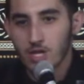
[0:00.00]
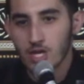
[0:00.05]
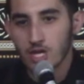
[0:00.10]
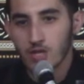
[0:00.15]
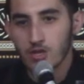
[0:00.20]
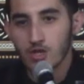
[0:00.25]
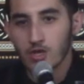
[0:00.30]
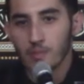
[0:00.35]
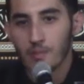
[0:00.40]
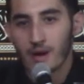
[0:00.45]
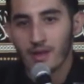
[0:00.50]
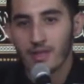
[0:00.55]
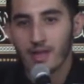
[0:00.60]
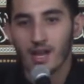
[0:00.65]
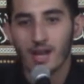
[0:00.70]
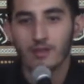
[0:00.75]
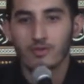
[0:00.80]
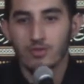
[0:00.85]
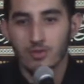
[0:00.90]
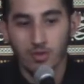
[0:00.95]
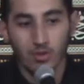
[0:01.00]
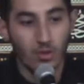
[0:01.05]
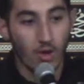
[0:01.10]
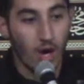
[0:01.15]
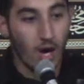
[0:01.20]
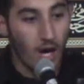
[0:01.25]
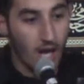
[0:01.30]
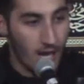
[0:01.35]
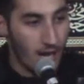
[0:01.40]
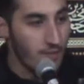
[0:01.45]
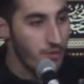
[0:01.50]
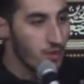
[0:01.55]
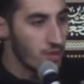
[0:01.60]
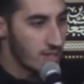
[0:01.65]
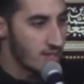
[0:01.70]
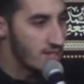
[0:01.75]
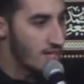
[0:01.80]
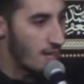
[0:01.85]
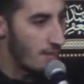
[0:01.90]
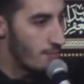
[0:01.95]
as your mother loves you. Oh, I give you an
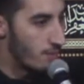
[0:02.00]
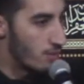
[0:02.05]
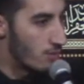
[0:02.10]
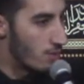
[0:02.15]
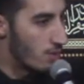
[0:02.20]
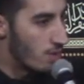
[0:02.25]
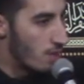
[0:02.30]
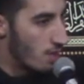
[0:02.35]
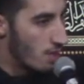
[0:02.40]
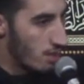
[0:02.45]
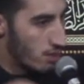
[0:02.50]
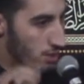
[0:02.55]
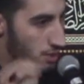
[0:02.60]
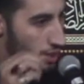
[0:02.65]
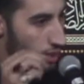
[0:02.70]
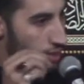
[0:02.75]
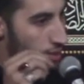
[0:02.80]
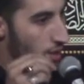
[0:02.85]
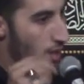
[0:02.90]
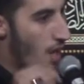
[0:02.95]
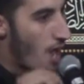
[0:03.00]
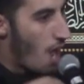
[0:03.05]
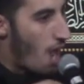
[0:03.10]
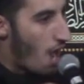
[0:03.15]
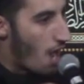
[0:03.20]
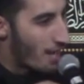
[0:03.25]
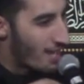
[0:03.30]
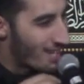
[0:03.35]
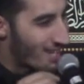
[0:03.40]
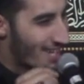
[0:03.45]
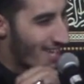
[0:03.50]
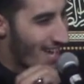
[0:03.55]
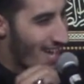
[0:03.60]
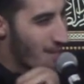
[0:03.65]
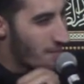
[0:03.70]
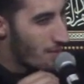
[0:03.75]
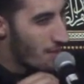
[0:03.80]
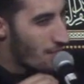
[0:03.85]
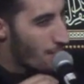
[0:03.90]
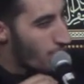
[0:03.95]
example. You know, I
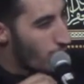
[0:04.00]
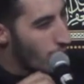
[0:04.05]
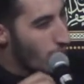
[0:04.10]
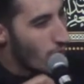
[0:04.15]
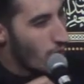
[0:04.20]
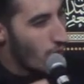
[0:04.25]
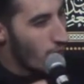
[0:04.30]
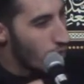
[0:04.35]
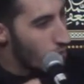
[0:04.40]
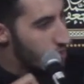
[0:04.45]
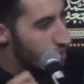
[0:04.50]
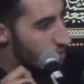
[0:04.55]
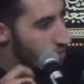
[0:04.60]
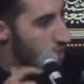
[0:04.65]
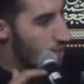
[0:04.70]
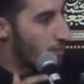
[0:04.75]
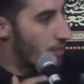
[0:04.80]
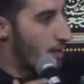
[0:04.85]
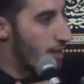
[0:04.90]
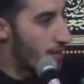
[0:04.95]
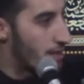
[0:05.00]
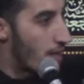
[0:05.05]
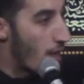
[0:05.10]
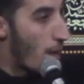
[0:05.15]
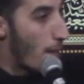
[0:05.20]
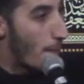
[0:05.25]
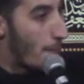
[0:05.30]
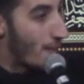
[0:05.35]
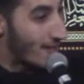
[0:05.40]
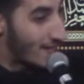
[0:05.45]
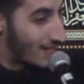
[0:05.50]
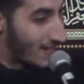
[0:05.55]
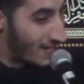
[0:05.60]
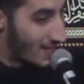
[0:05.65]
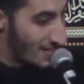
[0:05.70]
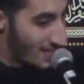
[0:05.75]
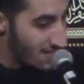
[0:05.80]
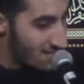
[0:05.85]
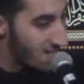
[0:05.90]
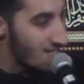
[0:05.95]
came and I brought it closer to your mind. But the
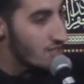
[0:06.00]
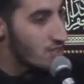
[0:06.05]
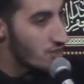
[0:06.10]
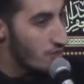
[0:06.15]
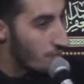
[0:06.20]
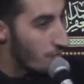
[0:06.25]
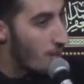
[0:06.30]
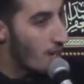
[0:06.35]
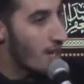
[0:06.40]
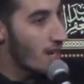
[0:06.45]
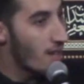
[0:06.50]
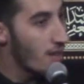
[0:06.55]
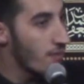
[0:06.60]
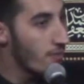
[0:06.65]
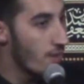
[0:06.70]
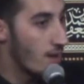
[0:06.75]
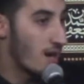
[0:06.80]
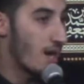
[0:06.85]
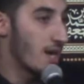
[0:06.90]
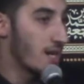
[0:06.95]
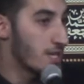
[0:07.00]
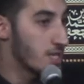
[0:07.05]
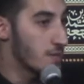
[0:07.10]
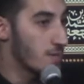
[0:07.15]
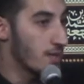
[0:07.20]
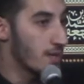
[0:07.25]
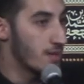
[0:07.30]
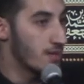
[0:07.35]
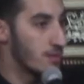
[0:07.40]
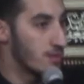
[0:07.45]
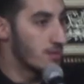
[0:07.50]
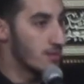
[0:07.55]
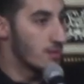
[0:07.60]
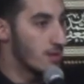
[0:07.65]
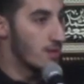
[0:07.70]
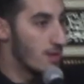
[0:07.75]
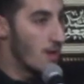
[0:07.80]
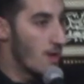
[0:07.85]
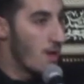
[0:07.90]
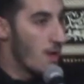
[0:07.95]
essence of my love, I can't explain it.
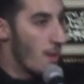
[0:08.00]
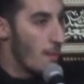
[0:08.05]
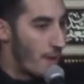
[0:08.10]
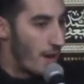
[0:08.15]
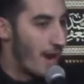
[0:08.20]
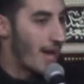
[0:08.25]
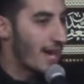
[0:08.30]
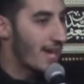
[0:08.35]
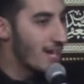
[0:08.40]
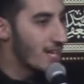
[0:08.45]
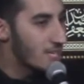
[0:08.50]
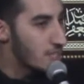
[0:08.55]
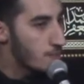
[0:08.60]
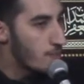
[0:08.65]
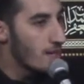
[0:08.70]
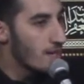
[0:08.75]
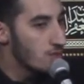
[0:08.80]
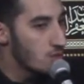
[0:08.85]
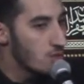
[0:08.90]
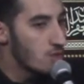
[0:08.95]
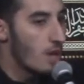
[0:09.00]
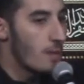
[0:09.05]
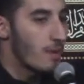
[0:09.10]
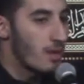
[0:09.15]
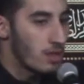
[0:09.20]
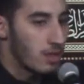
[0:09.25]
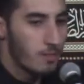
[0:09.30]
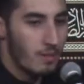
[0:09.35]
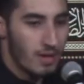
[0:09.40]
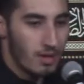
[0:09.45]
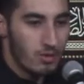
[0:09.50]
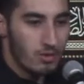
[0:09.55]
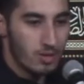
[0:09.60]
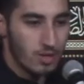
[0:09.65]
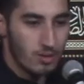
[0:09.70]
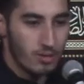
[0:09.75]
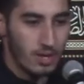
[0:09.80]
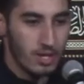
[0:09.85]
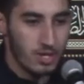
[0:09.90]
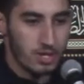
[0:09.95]
But I can explain to you a mathematical
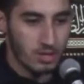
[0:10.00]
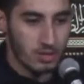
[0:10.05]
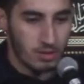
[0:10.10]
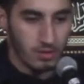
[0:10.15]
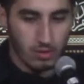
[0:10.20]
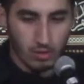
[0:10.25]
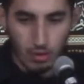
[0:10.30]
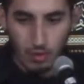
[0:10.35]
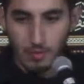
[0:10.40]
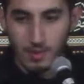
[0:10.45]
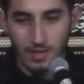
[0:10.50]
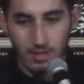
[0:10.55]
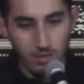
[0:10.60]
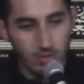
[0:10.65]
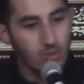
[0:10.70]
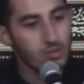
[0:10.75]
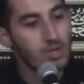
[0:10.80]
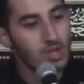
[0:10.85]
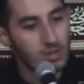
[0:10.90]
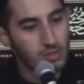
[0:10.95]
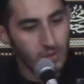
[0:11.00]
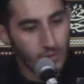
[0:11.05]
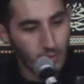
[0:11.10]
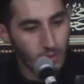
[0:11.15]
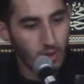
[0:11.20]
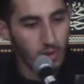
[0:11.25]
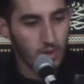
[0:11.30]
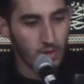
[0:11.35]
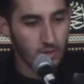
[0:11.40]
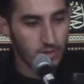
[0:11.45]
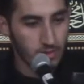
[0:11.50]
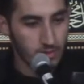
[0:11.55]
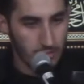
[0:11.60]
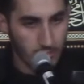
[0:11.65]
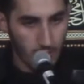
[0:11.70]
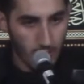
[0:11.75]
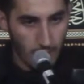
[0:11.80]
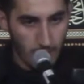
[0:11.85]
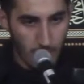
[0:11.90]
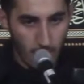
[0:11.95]
equation. 2 plus 2 equals 4
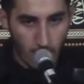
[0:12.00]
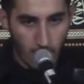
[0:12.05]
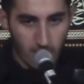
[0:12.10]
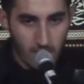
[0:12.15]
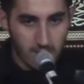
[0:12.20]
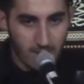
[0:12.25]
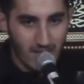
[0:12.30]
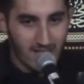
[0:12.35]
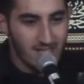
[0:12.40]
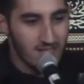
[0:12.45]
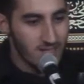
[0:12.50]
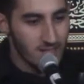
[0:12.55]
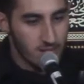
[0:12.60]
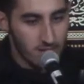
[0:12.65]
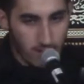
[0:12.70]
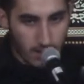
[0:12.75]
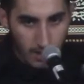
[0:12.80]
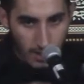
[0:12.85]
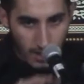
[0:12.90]
because that's